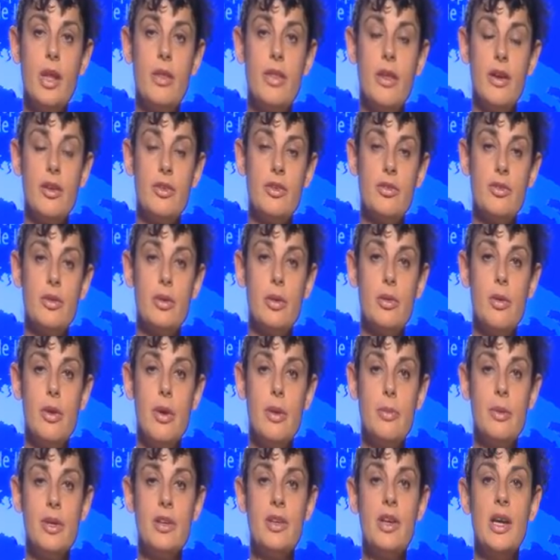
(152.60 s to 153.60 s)
There is a
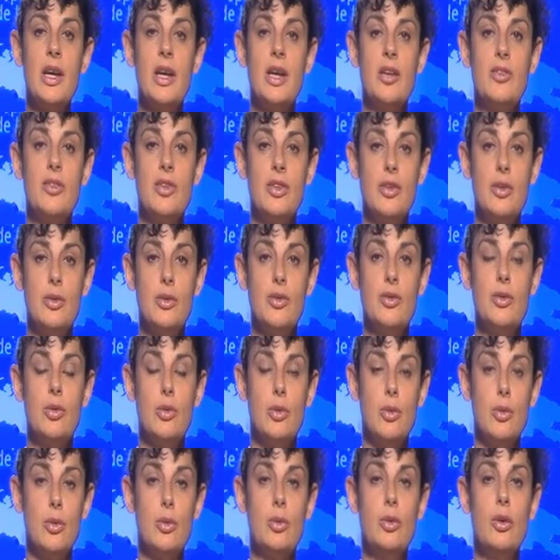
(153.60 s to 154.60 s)
requirement to use
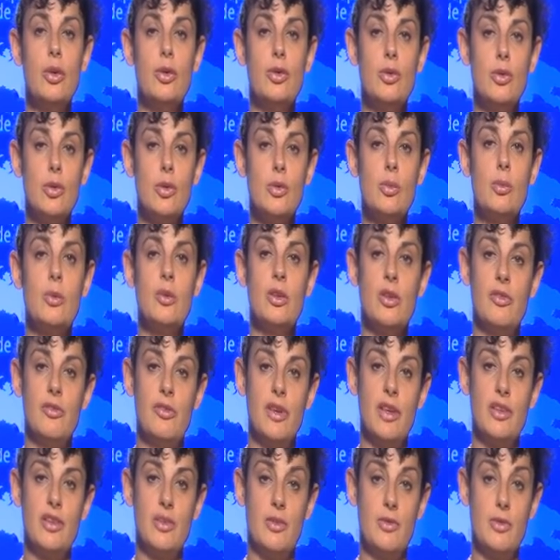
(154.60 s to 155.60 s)
all normal
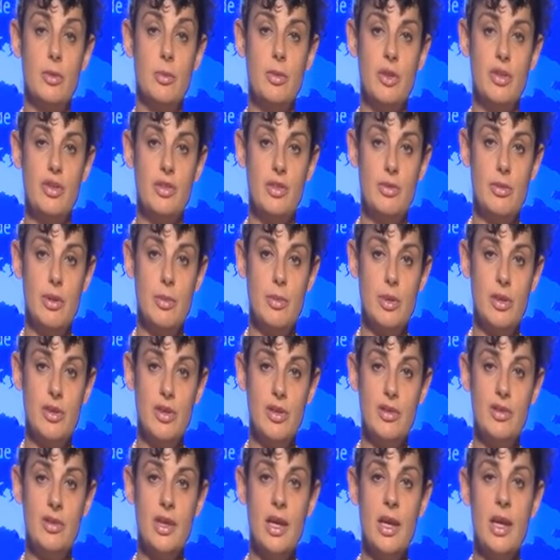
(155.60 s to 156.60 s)
effective domestic
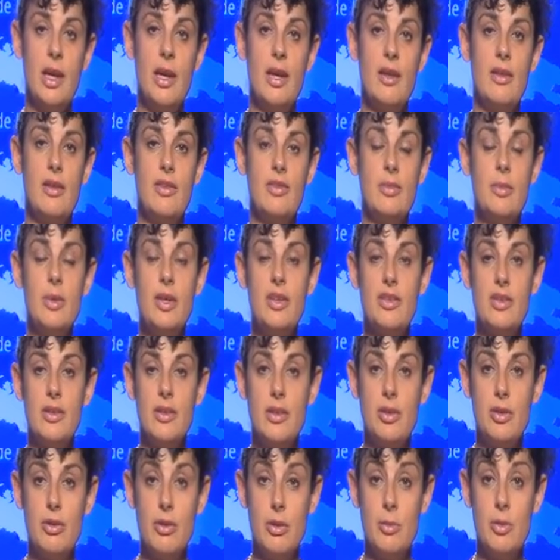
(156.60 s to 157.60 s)
remedies. This means
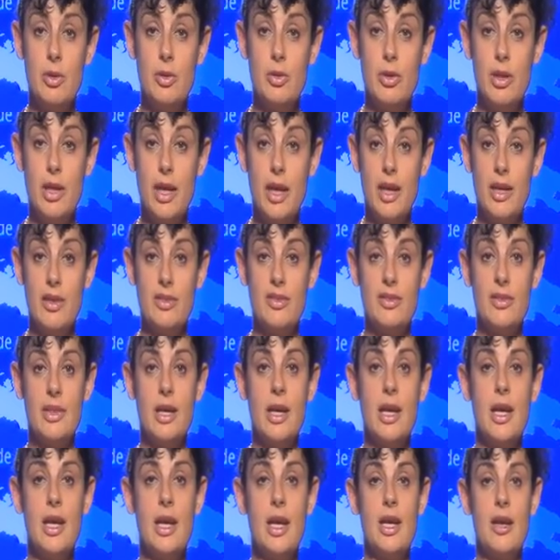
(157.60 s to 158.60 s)
in a criminal case,
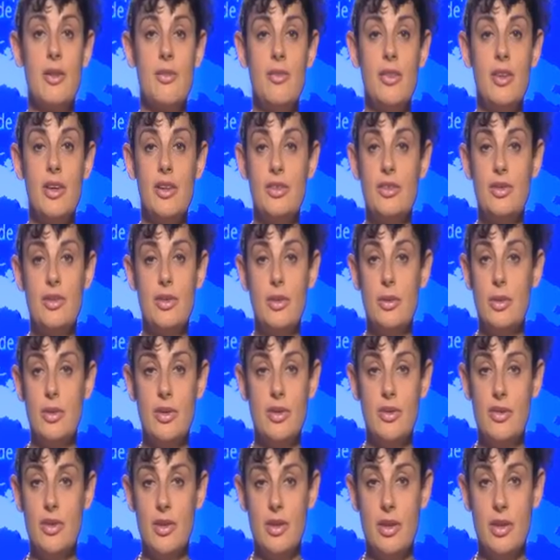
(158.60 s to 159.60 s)
if the issue
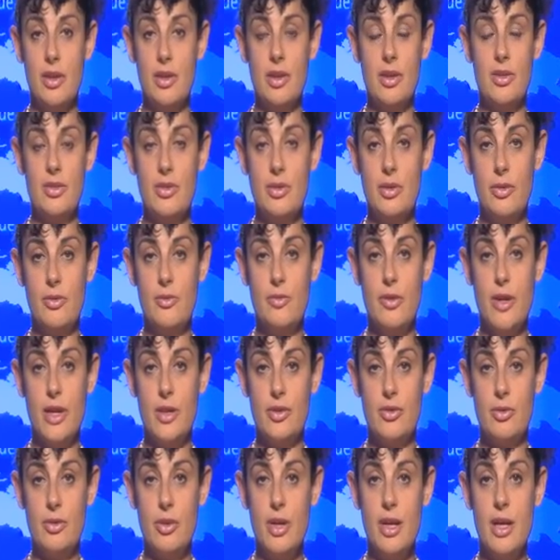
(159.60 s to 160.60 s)
is an issue of fair
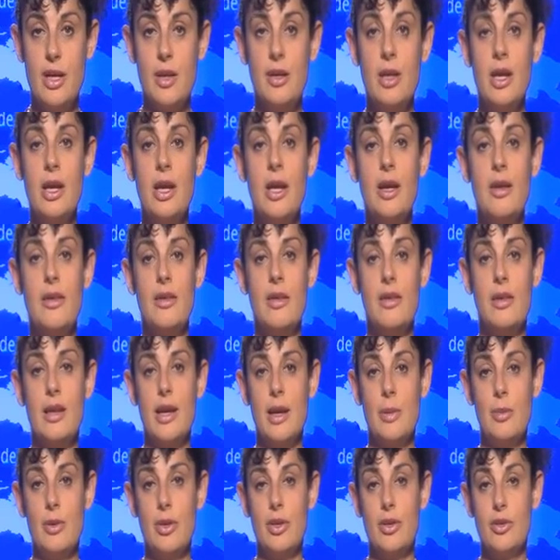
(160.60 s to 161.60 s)
trial, that the
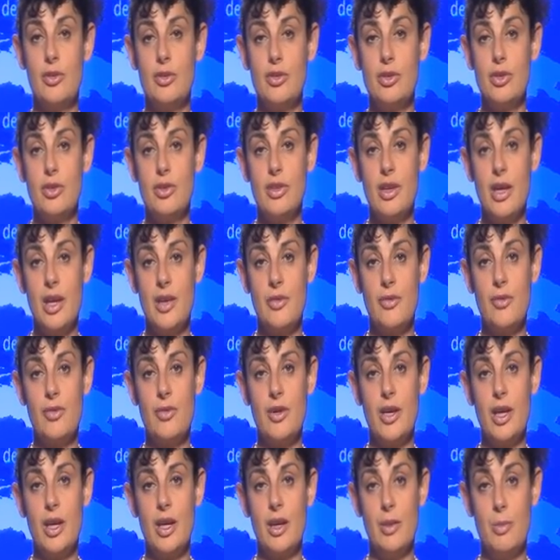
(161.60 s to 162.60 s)
applicant should have
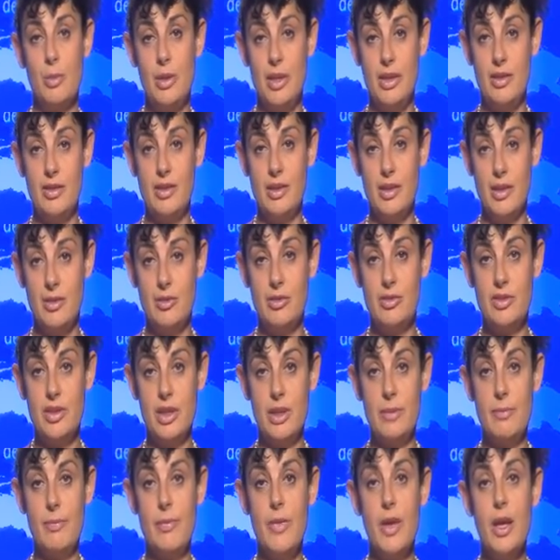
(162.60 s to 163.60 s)
pleaded
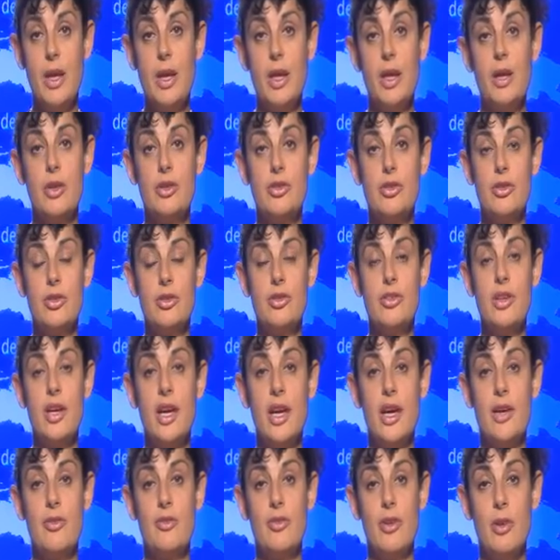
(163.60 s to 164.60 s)
guilty, should
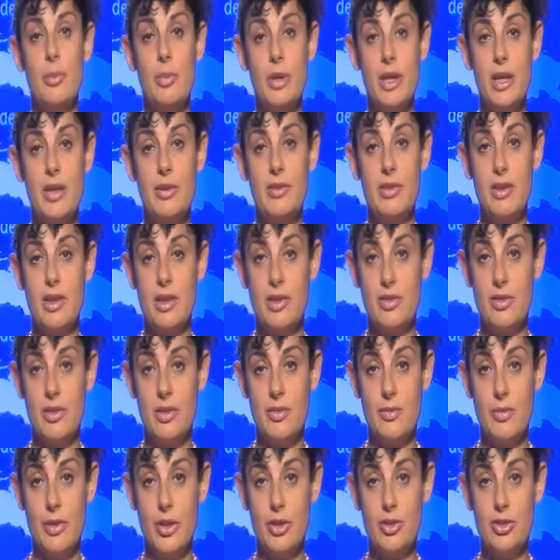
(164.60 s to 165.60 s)
have appealed against
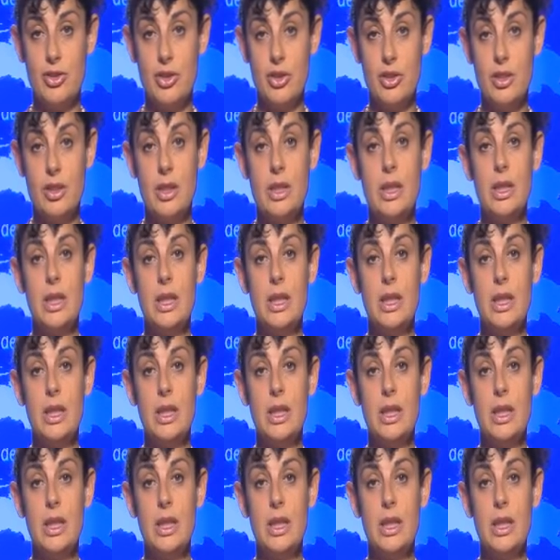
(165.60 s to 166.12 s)
conviction,